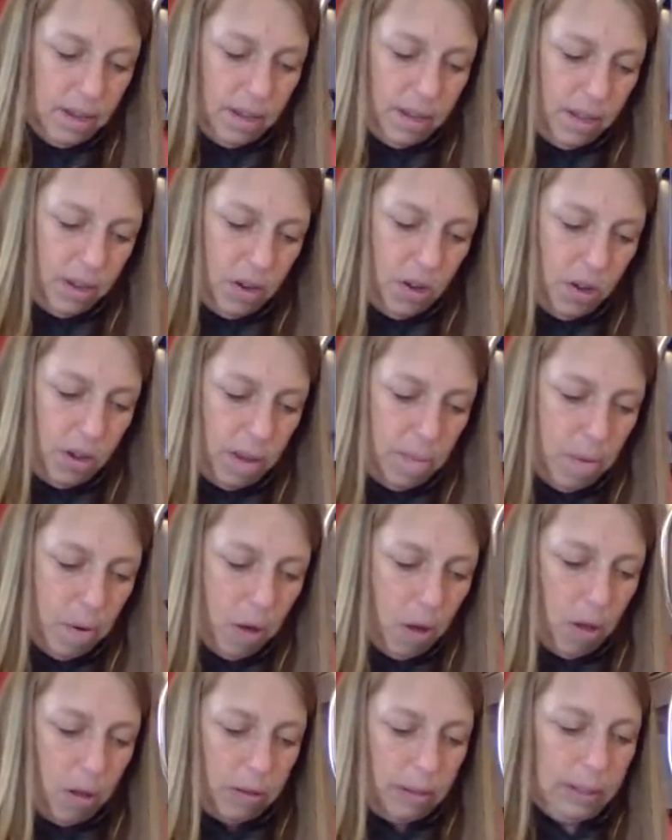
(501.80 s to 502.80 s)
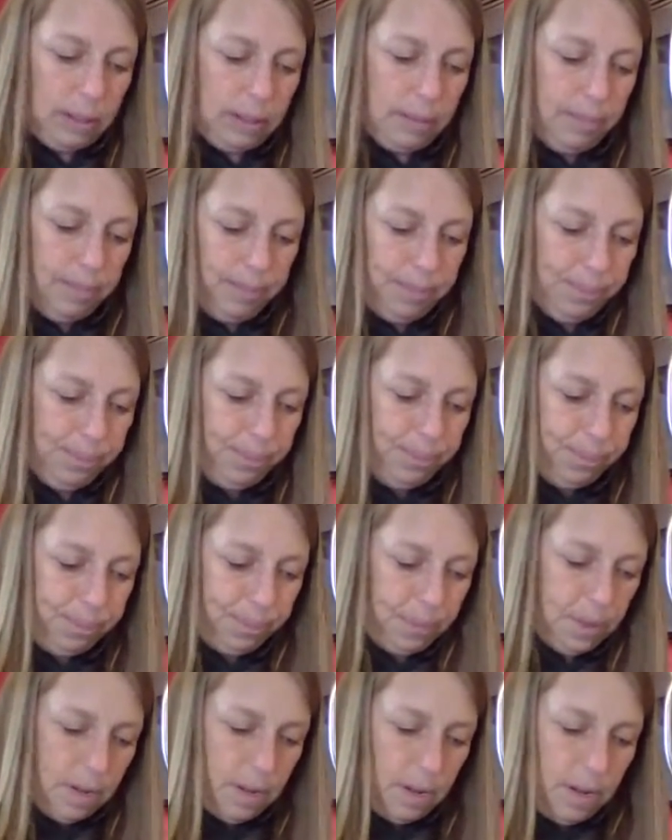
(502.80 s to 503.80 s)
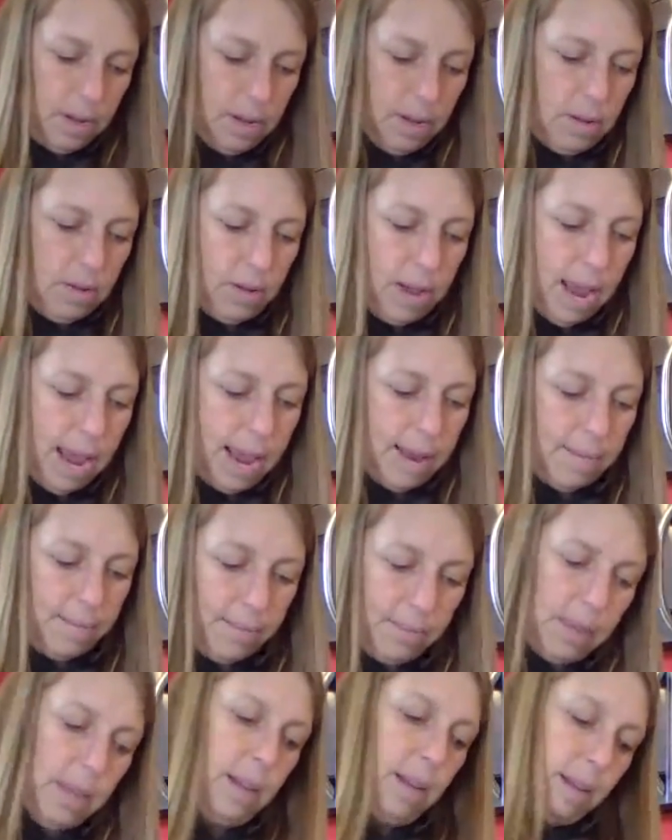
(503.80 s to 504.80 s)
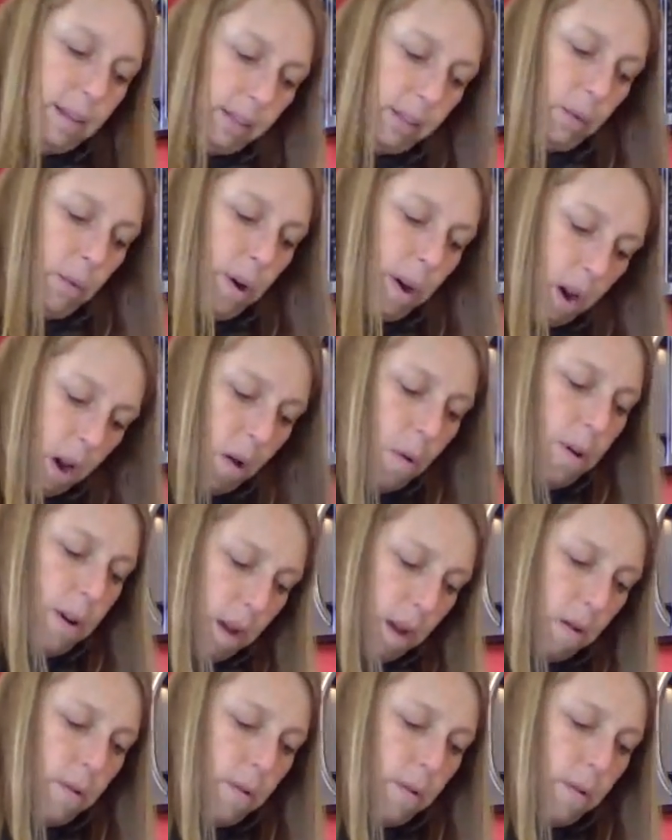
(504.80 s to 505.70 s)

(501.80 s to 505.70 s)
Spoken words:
the cookie balls. Okay, so we're going.